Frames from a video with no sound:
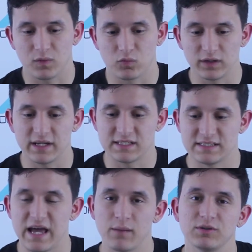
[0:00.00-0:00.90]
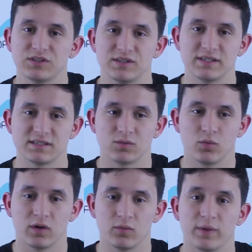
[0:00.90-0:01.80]
really established this,
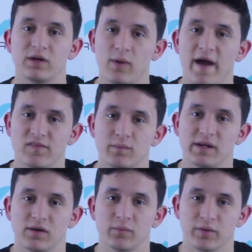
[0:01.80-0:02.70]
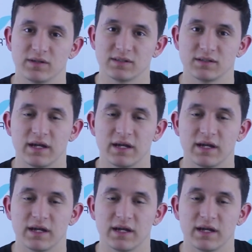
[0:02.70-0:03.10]
we don't have to be here in person.